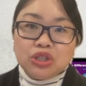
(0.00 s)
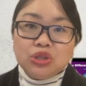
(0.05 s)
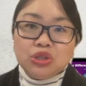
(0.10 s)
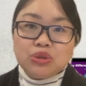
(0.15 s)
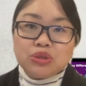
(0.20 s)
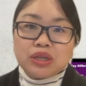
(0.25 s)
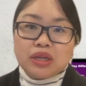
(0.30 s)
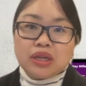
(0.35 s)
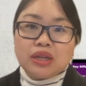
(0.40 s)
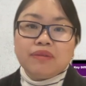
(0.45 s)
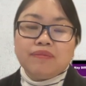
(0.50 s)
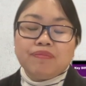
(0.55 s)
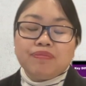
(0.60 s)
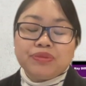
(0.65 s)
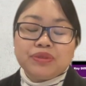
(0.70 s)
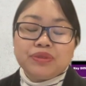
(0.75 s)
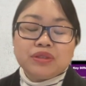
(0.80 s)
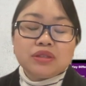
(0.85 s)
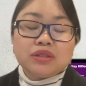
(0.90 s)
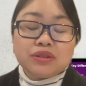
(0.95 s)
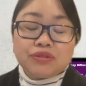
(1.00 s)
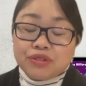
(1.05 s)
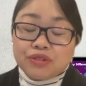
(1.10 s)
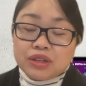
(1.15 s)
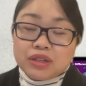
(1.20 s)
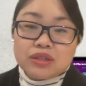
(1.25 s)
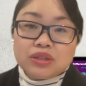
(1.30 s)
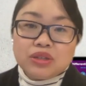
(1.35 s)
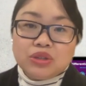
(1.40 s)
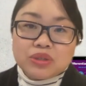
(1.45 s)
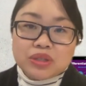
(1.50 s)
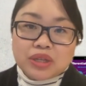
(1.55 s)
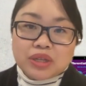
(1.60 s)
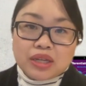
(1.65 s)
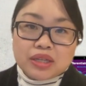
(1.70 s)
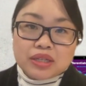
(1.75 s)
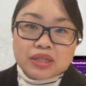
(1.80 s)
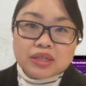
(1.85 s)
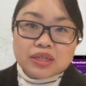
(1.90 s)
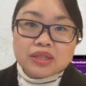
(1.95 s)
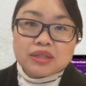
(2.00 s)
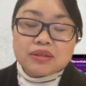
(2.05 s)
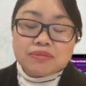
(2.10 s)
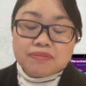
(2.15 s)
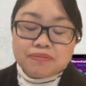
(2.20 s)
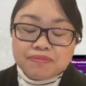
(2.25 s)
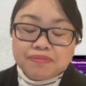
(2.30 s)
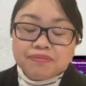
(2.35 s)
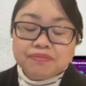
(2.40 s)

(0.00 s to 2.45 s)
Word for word: use it in different use cases.